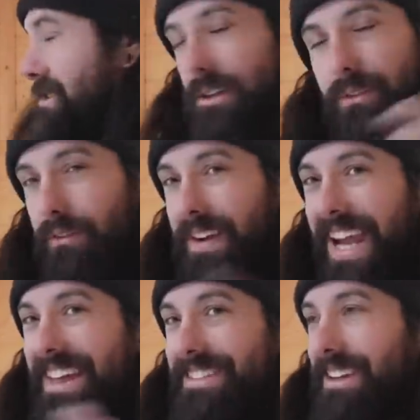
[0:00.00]
So if I
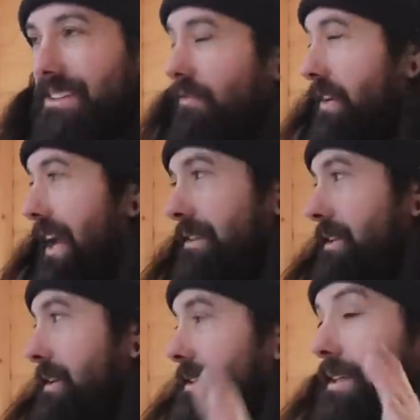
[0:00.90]
forget things, I forget
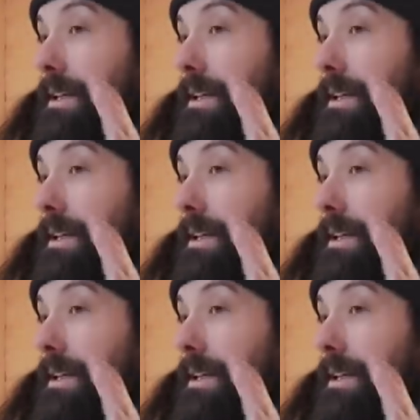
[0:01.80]
things.